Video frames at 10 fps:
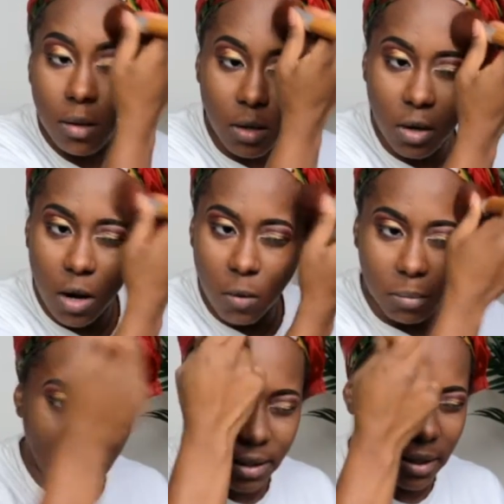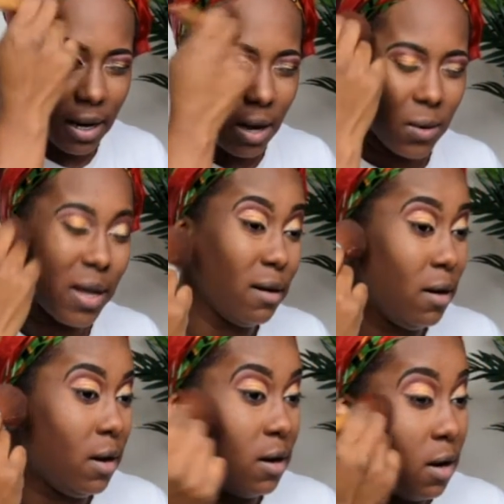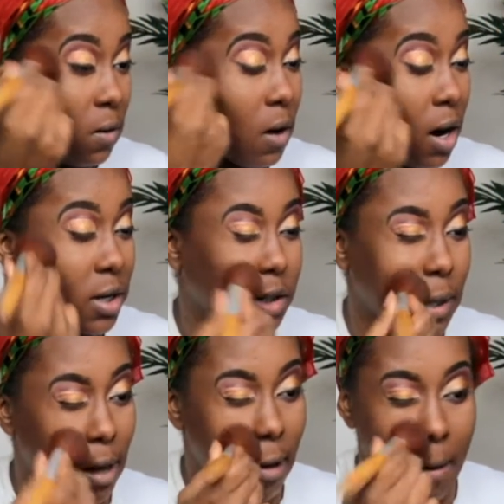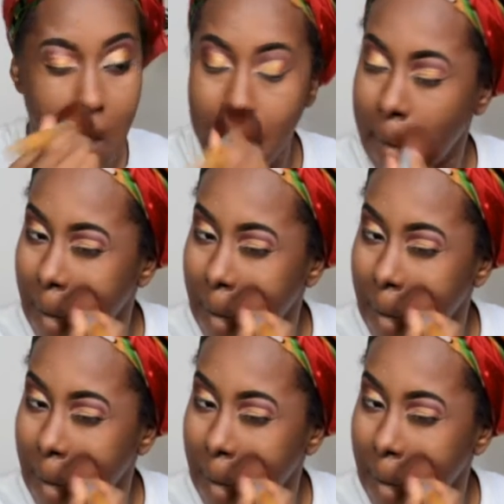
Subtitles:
you know, blended out and no harsh line.